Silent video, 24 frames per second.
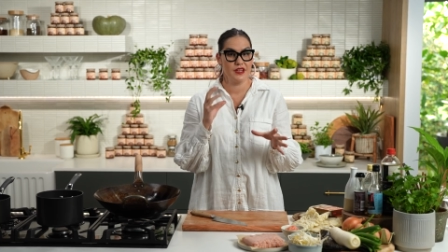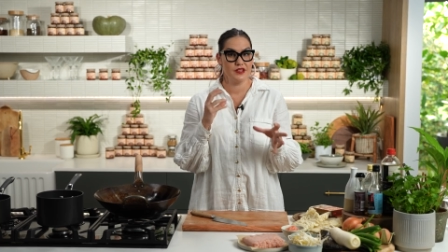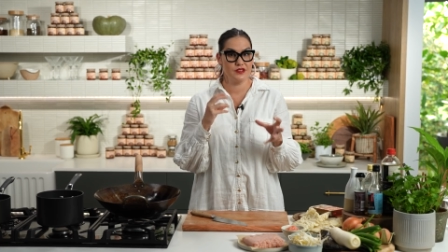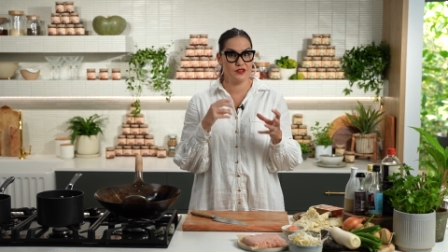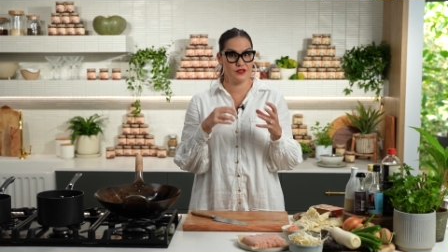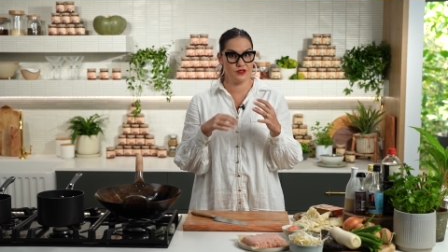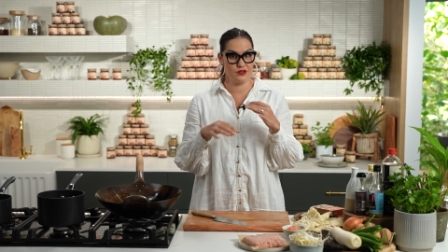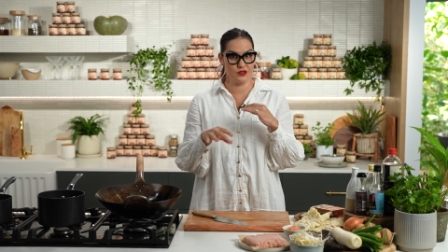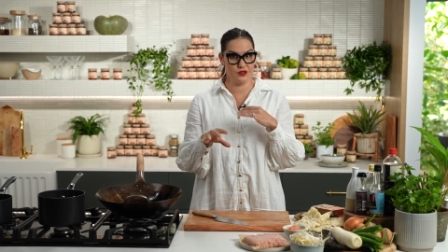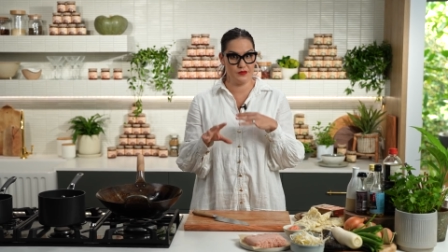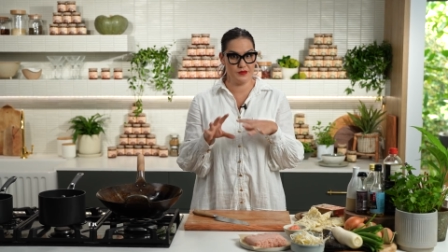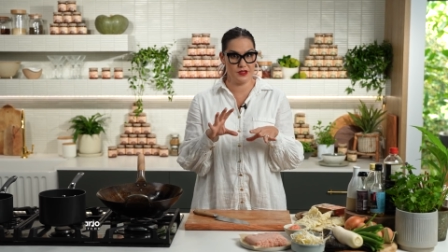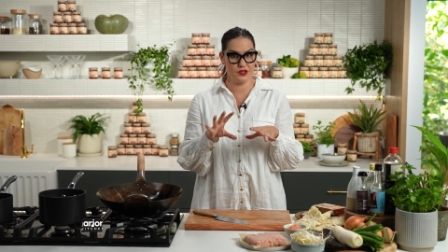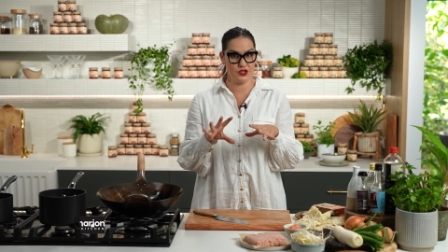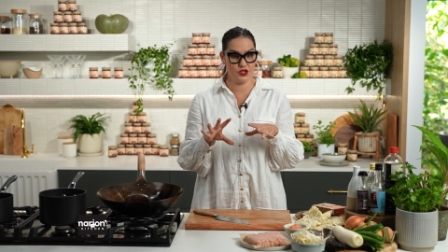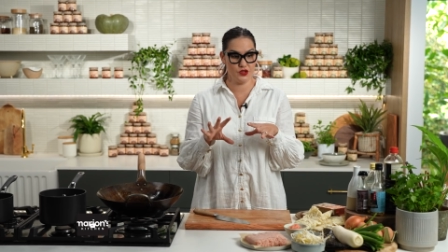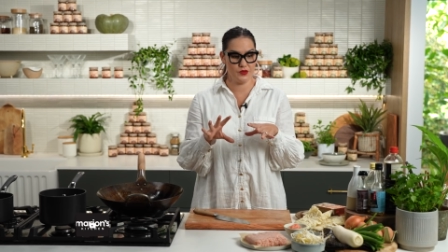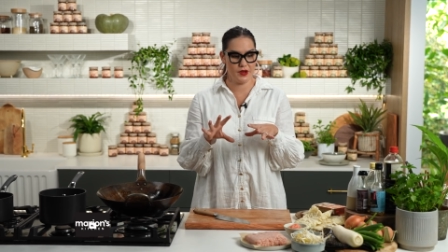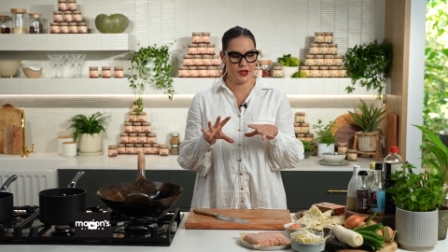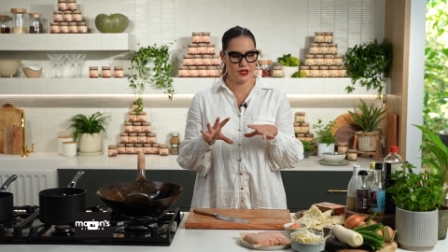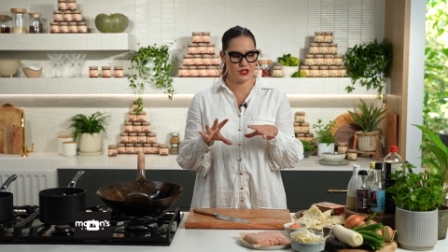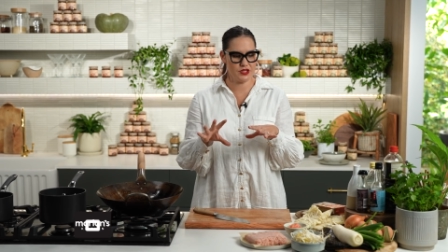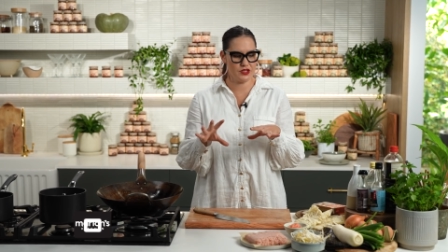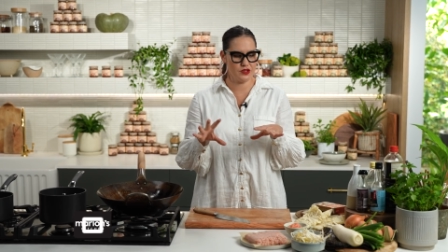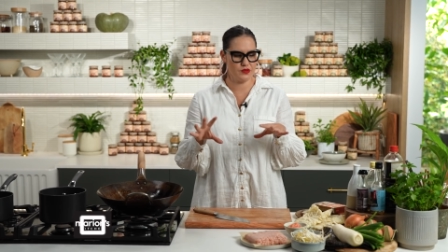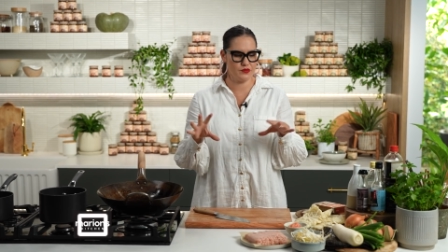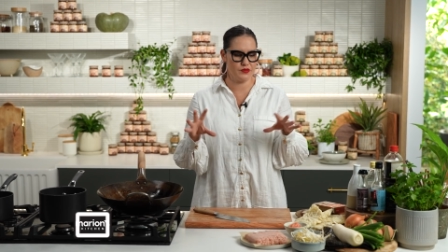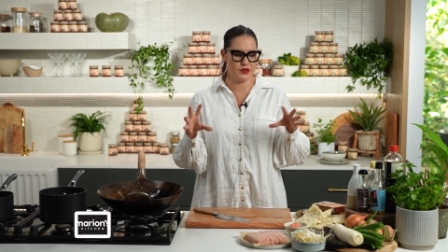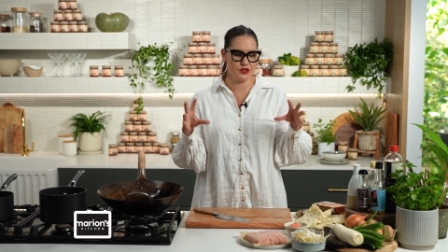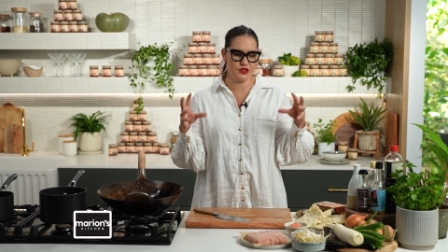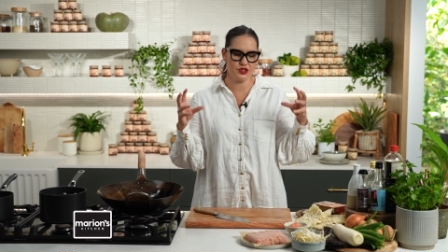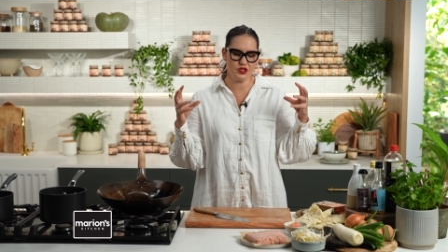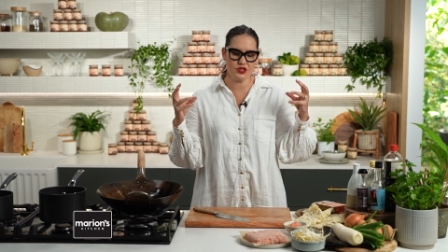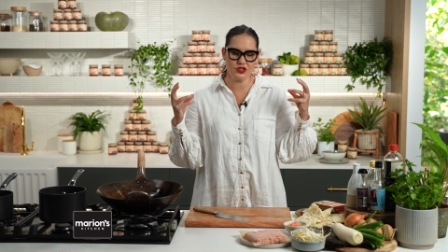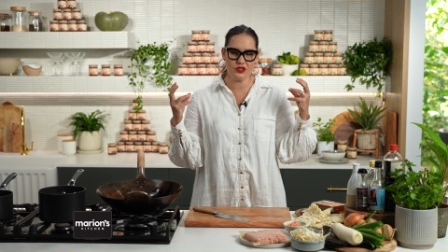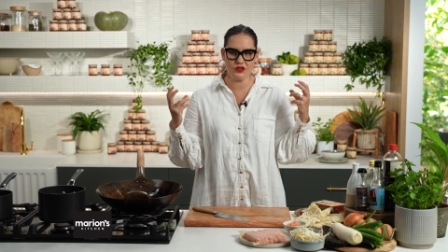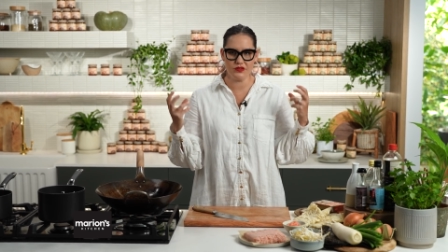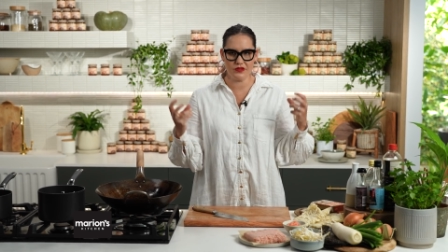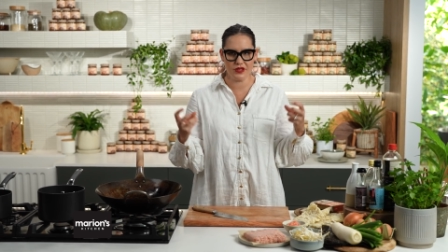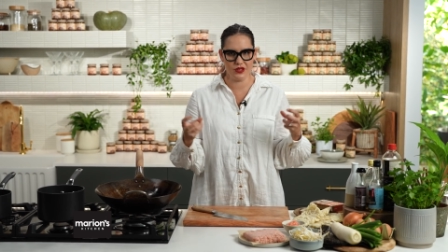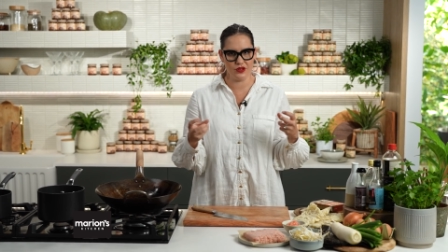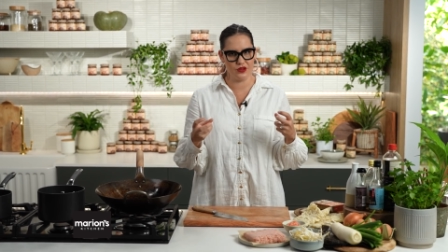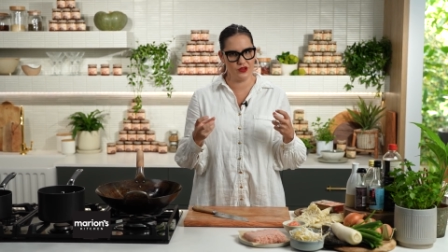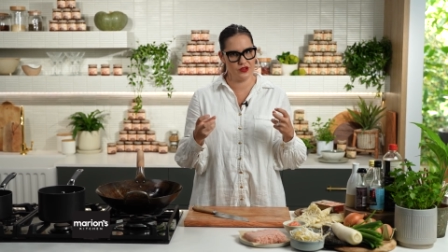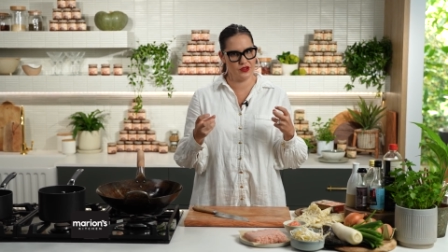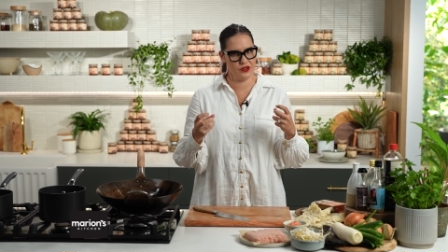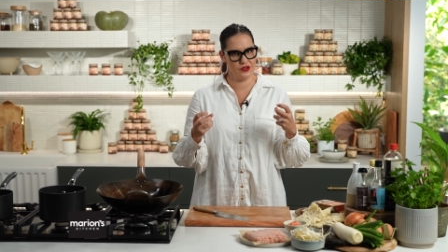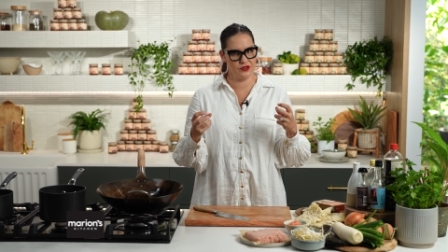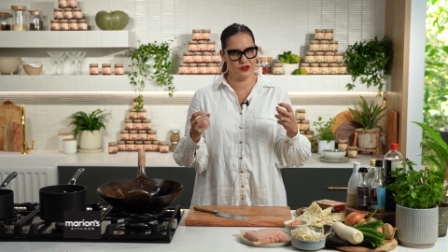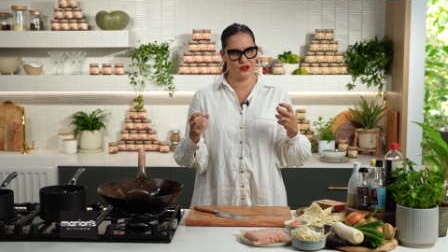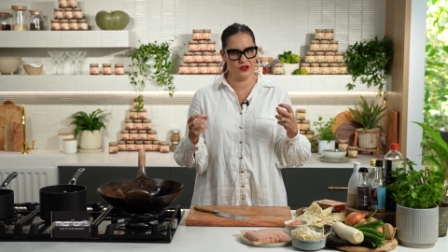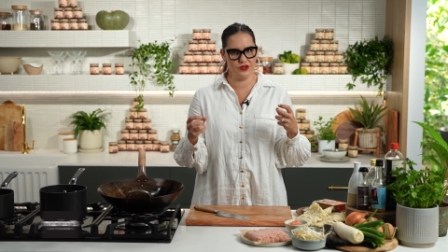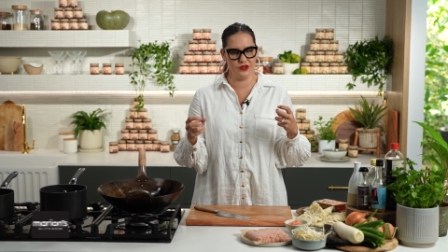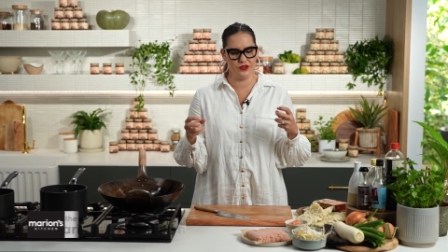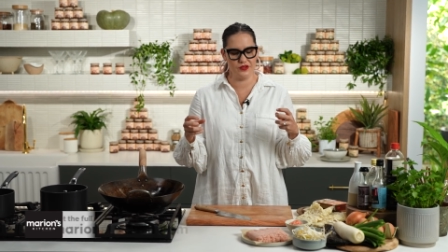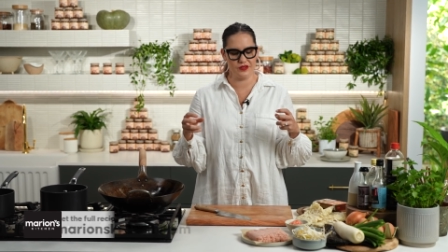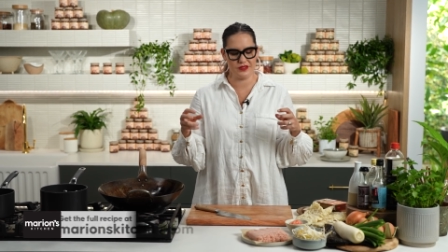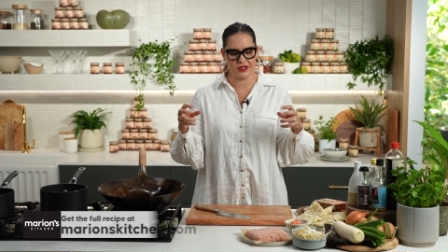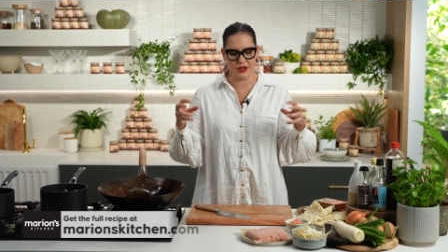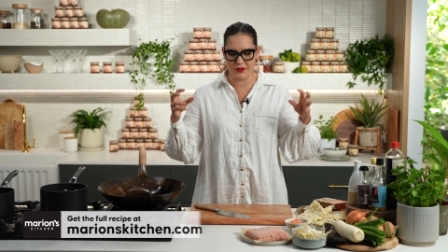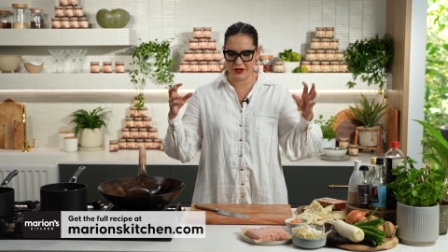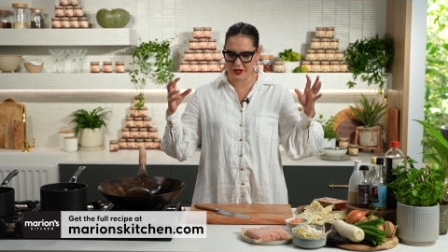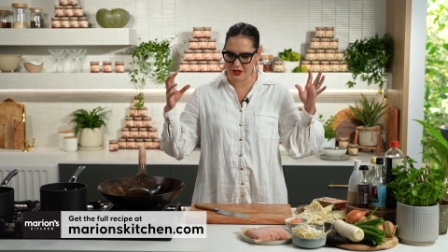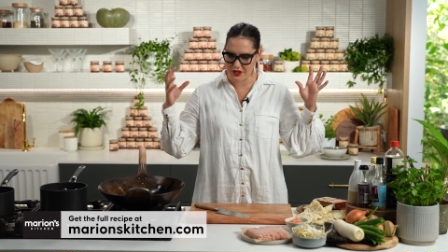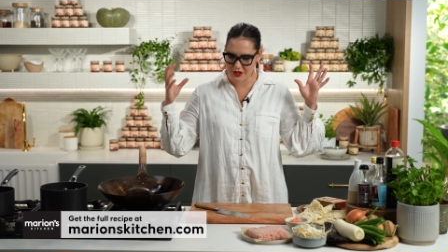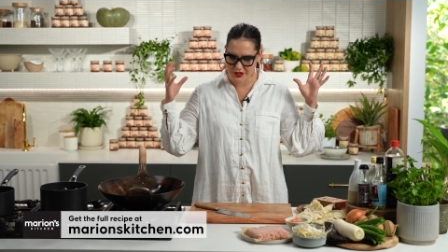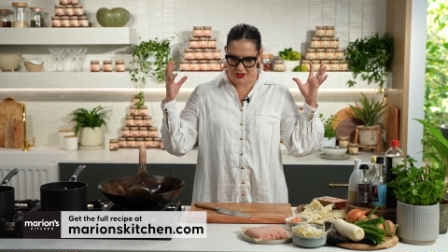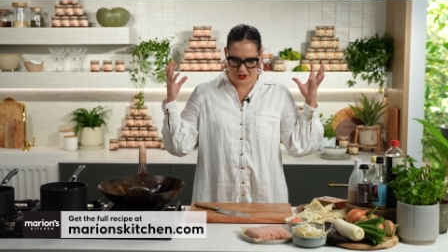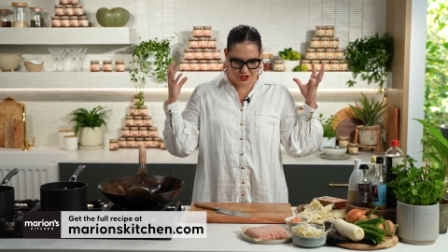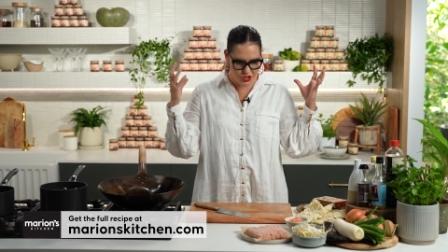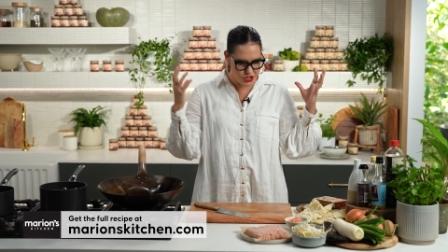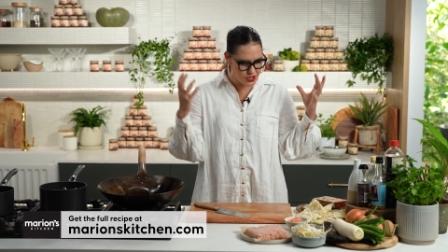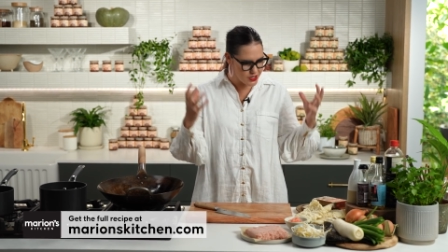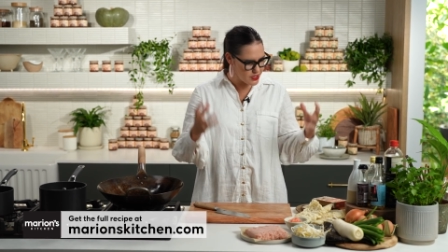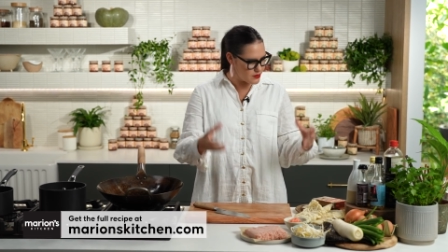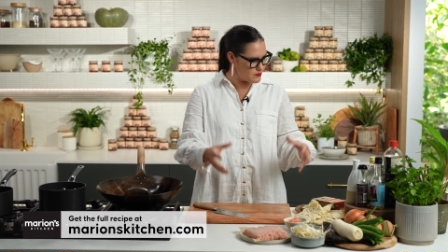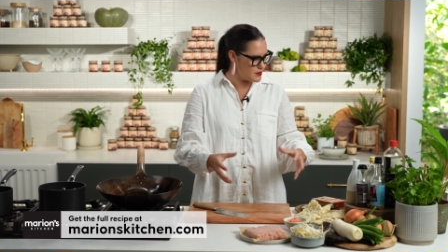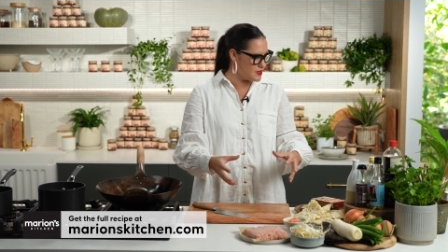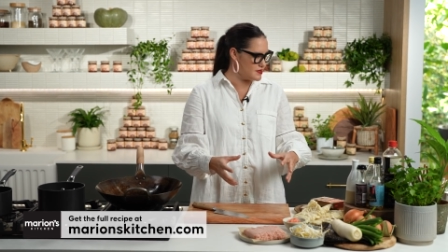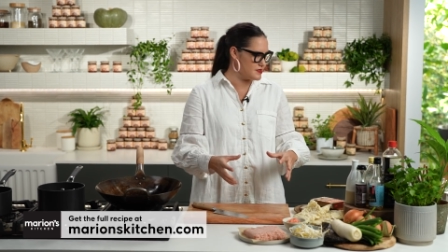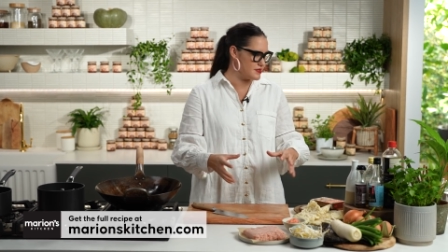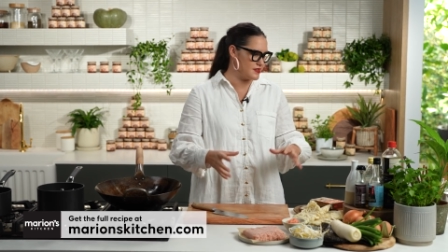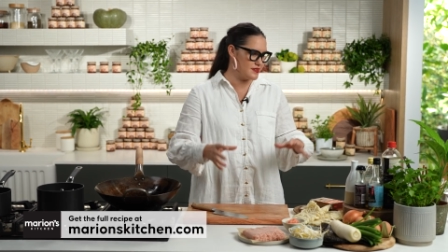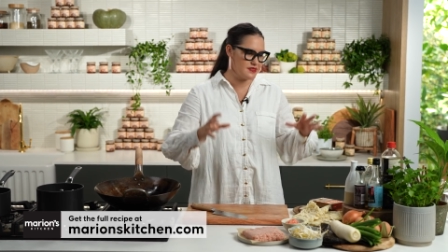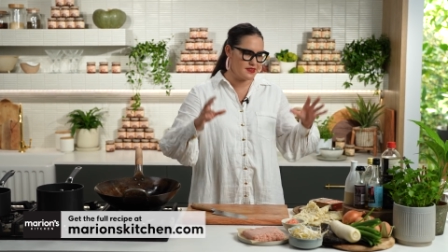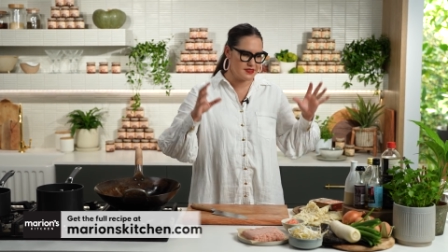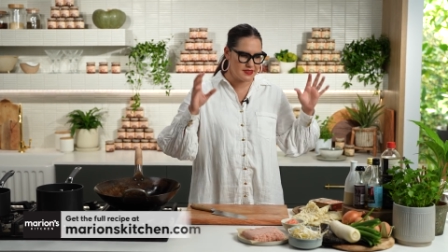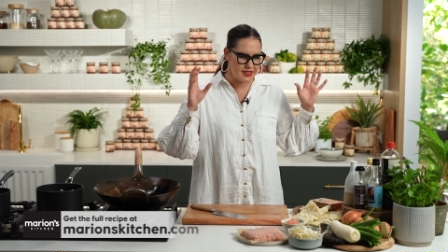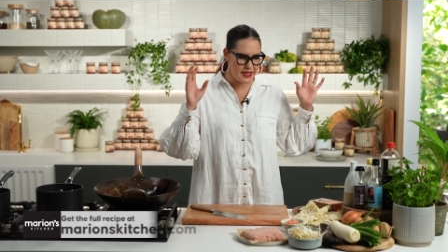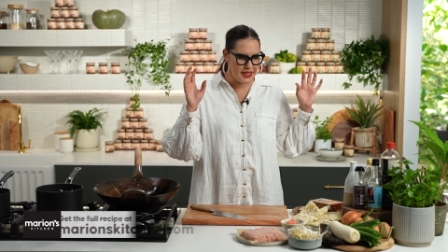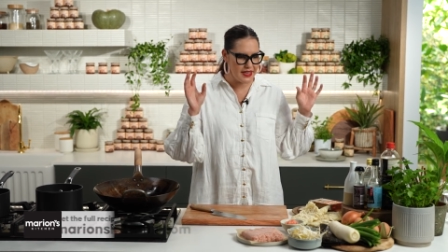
soup situation with chewy udon noodles and we're gonna use chicken mince because it's